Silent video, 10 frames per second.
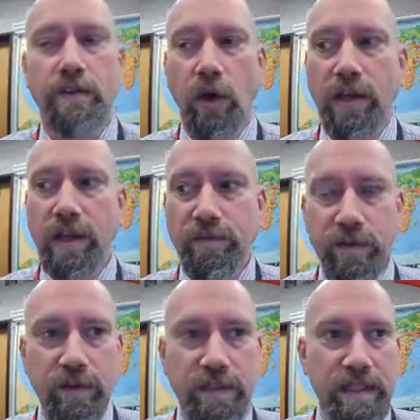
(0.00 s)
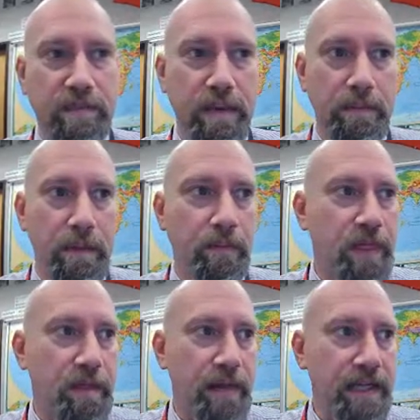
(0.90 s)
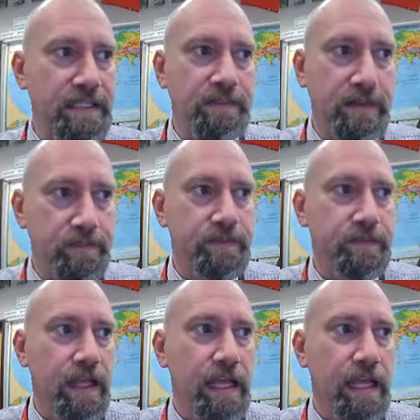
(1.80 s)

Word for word: Don't confuse the minimum with the maximum.